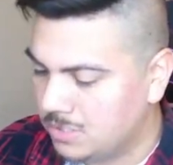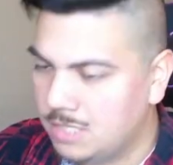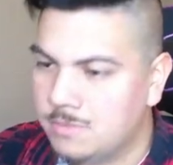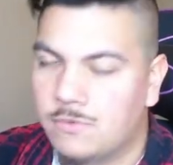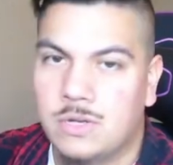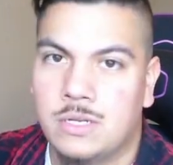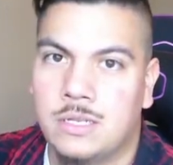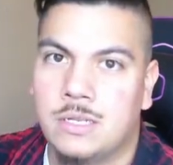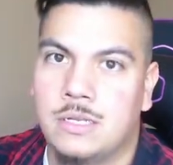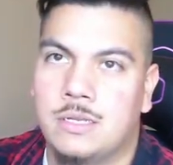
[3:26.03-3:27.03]
It seems
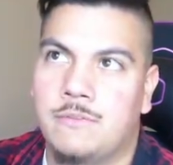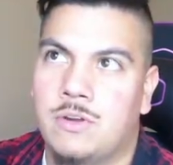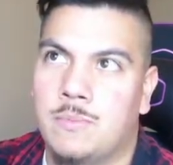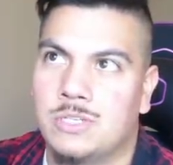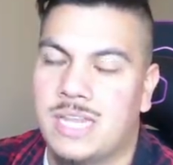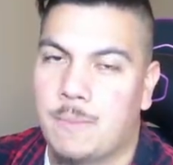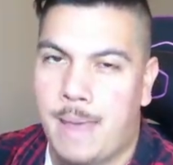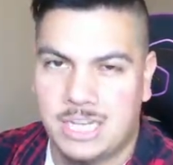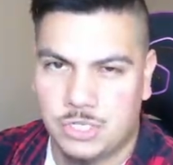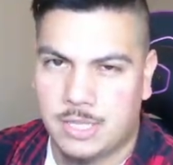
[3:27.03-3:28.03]
very, uh, very much like
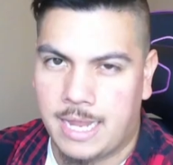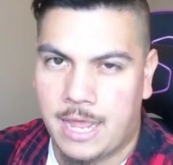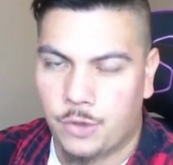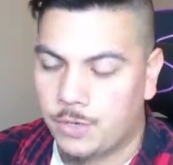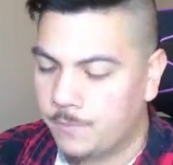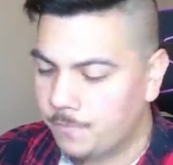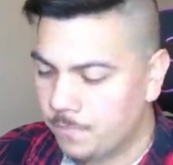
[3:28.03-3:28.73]
Magic the Gathering.